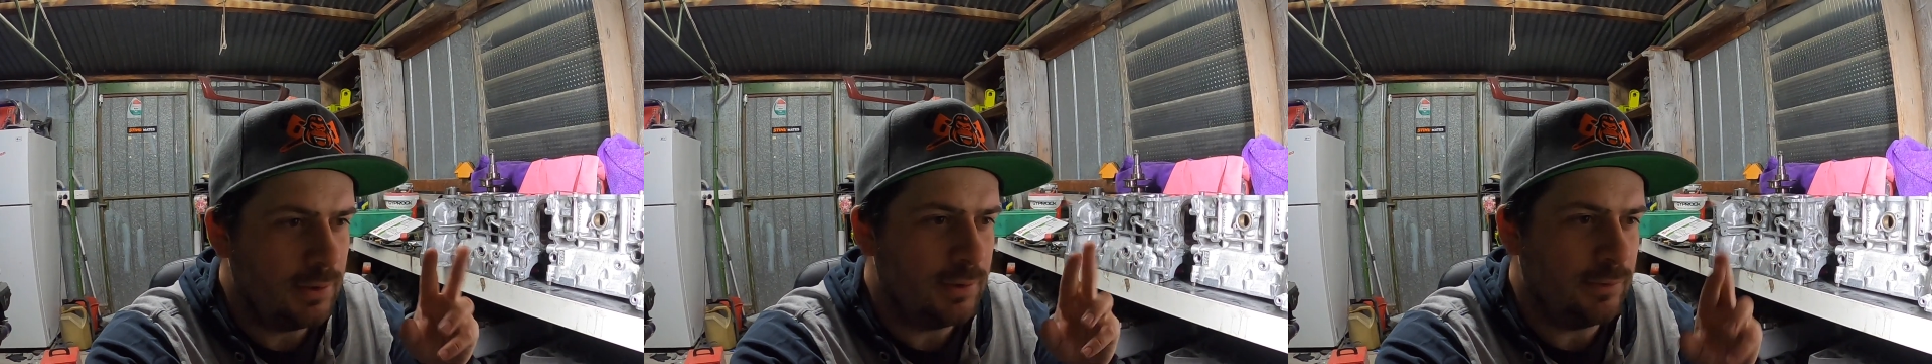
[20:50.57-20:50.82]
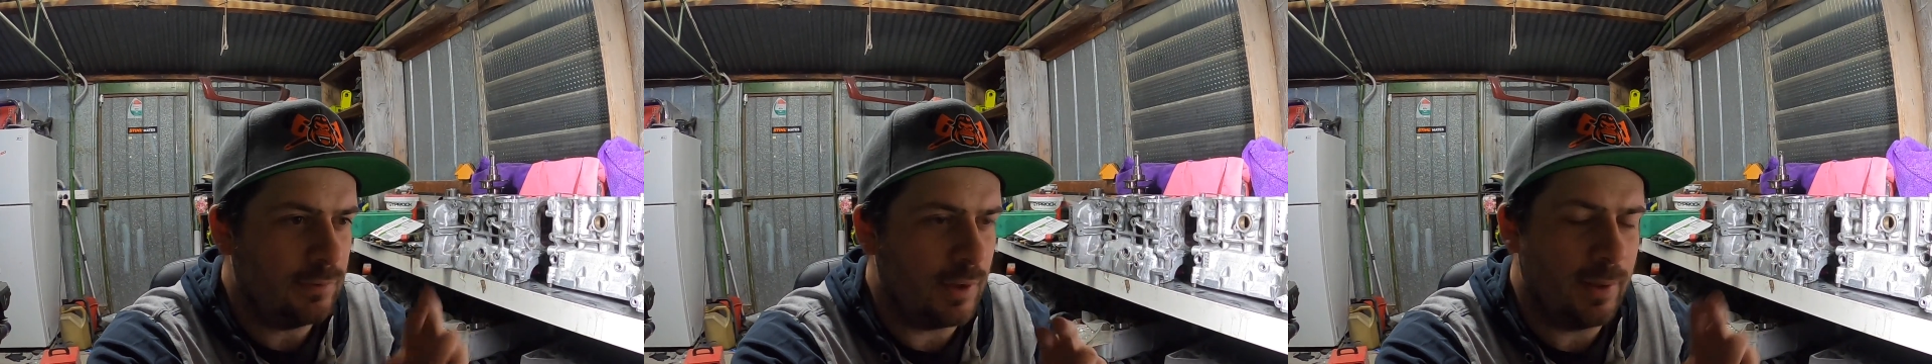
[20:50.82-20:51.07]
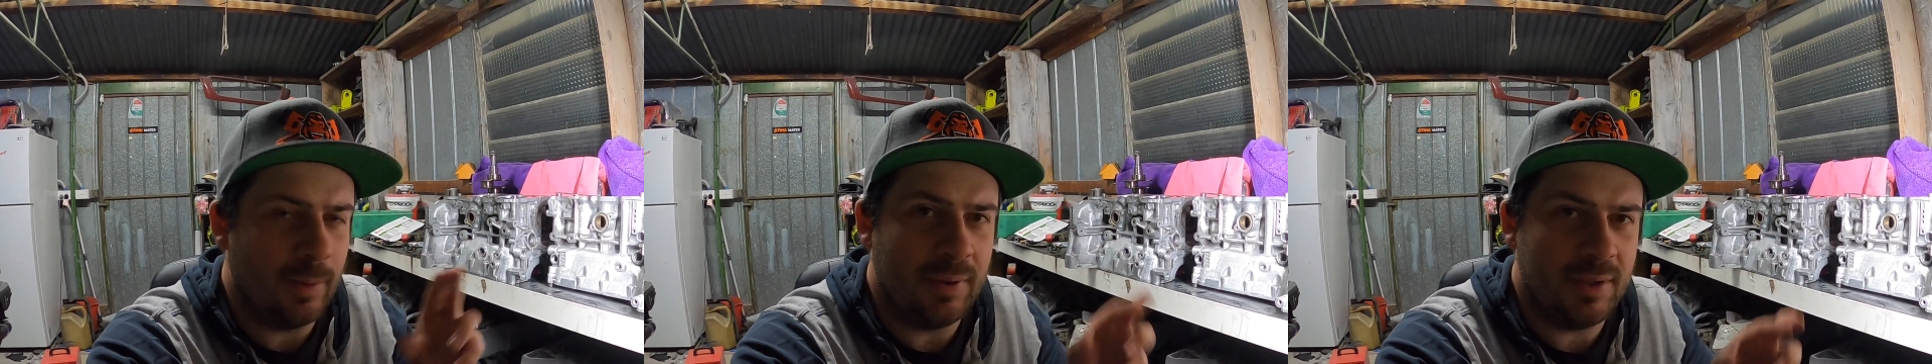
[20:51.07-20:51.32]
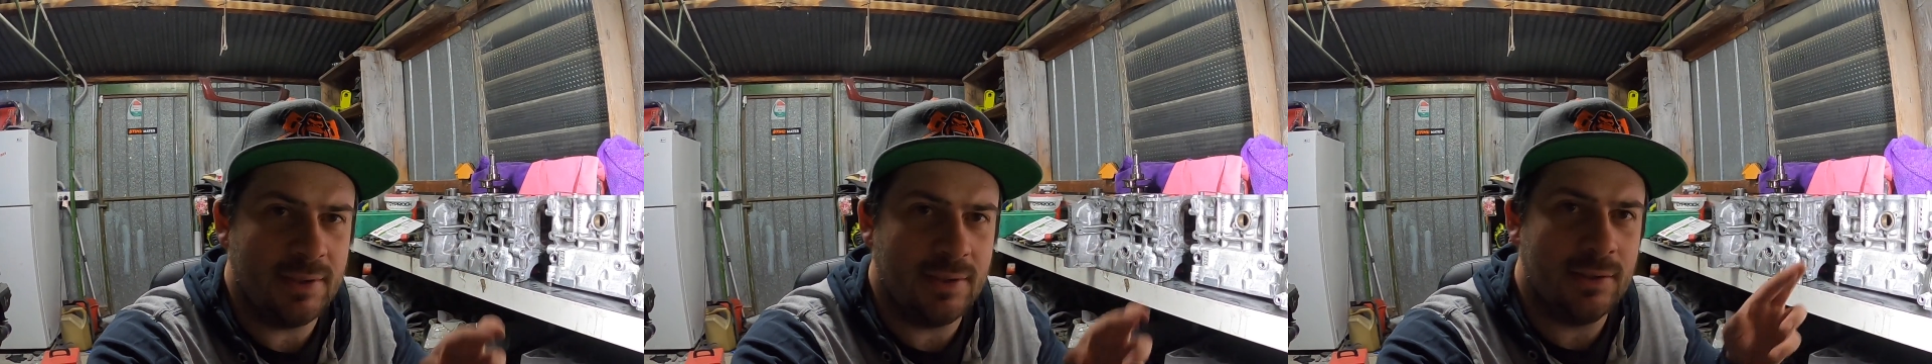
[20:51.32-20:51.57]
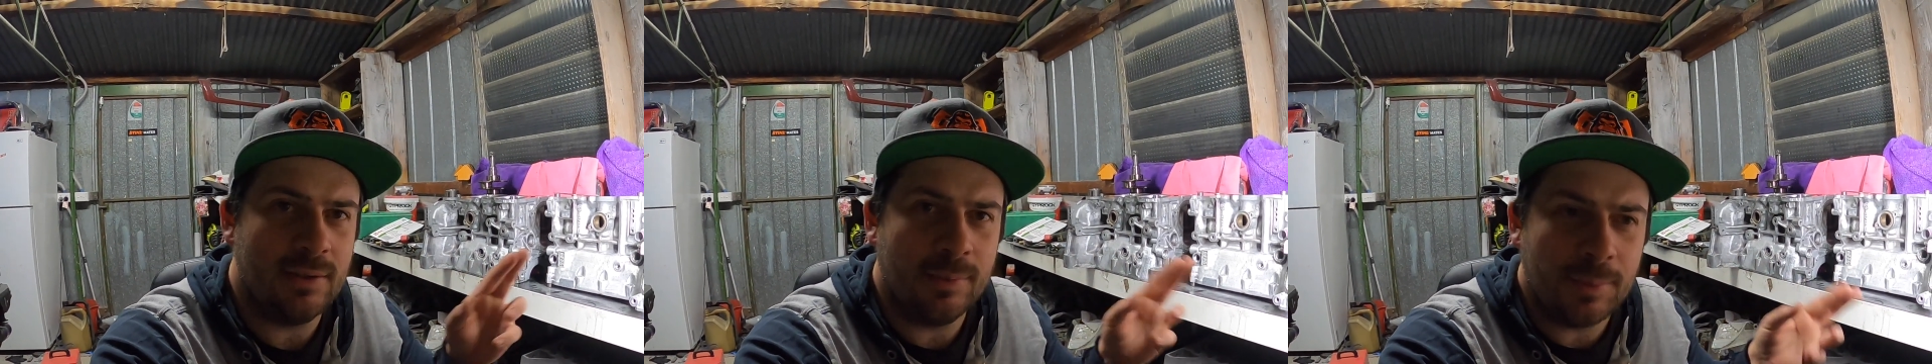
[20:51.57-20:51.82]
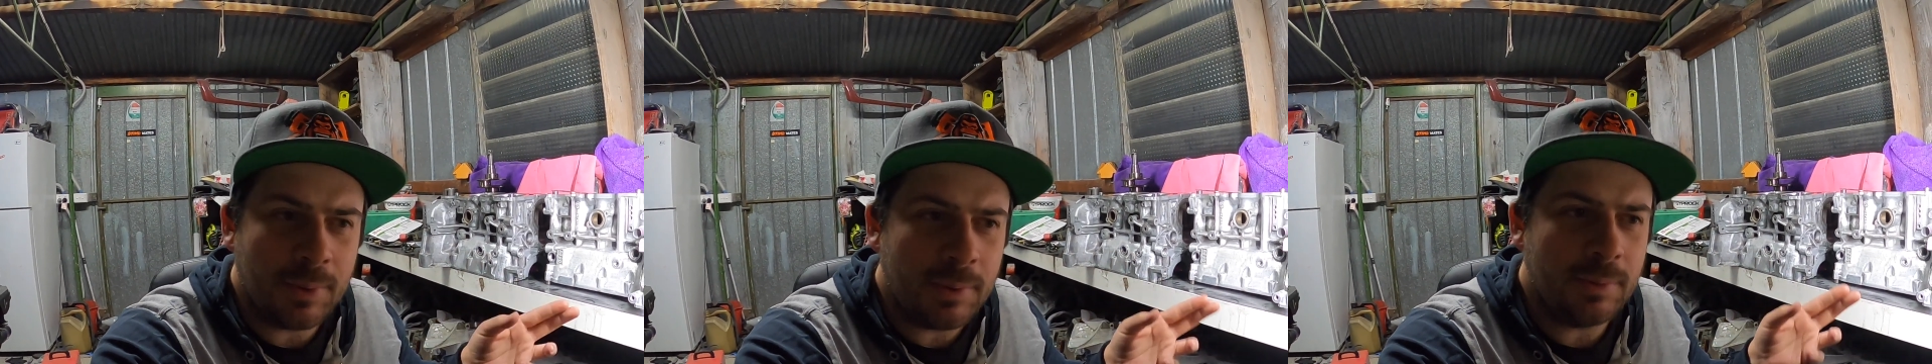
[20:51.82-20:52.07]
to find the piston to
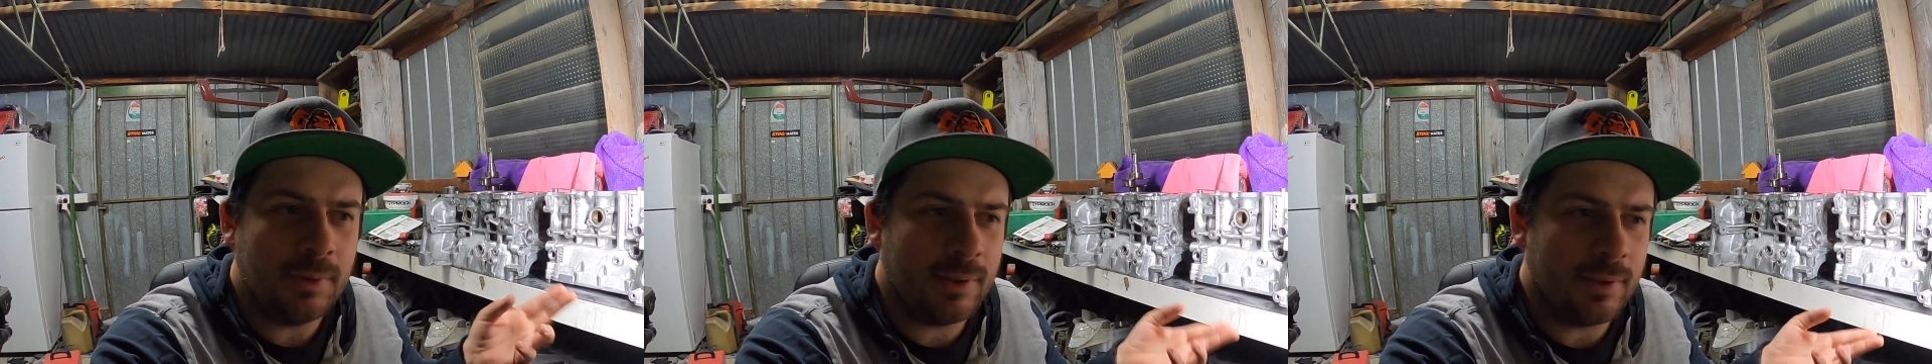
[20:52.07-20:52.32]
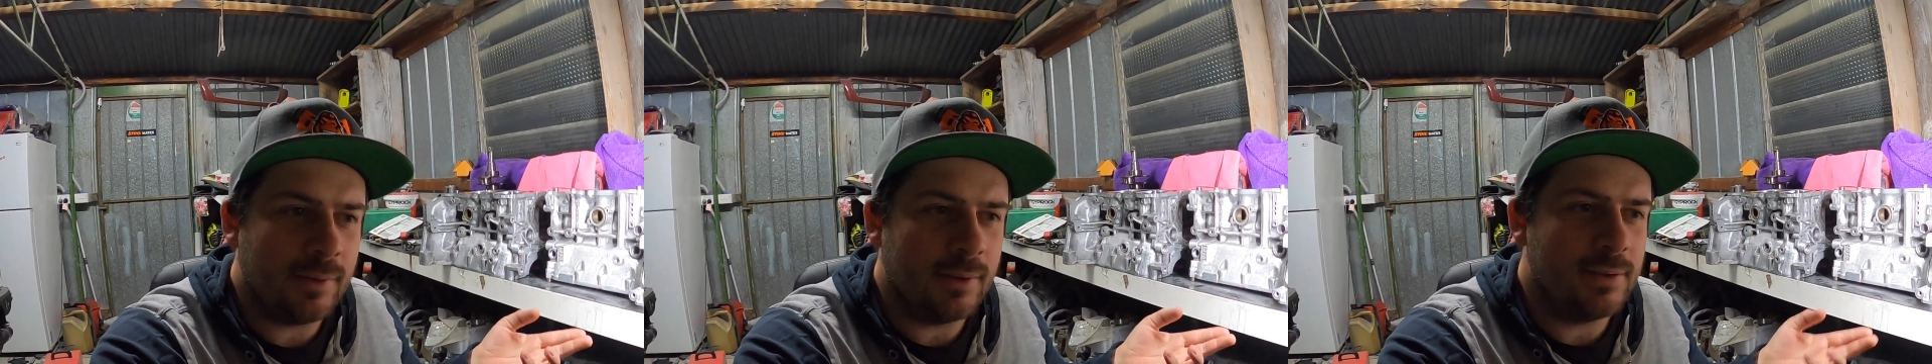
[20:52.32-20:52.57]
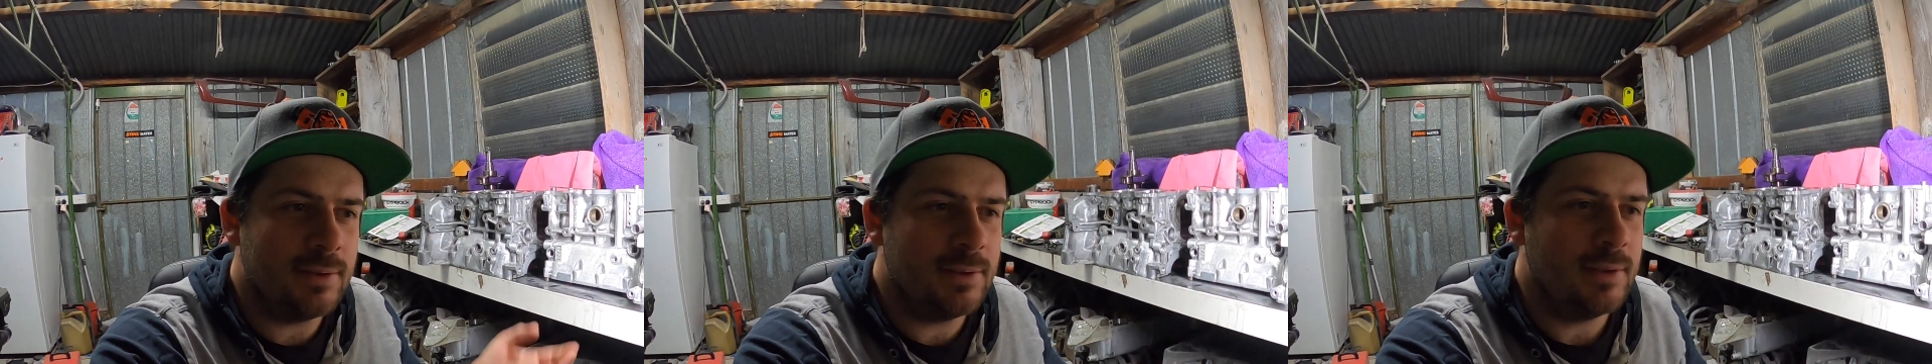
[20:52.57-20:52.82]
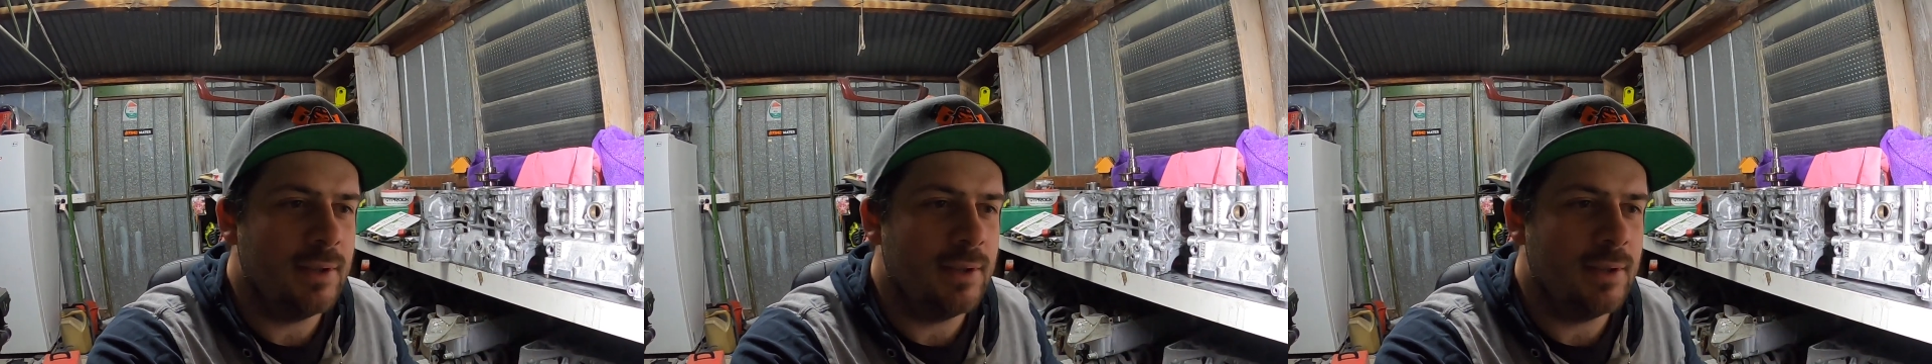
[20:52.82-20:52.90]
wall clearance.